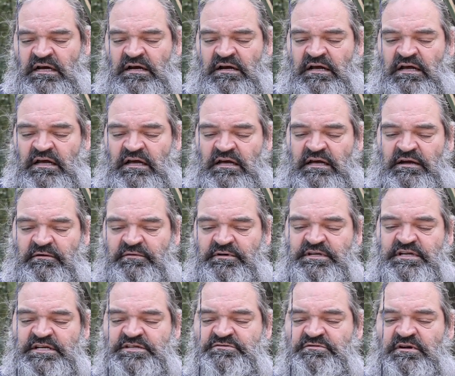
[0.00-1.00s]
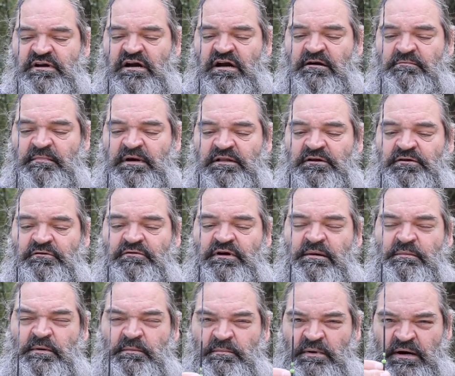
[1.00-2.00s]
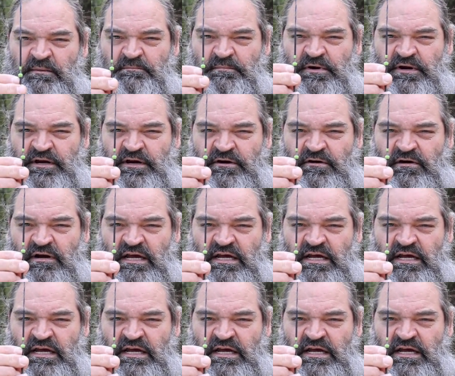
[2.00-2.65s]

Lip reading: I would disregard my little rubber bumper here.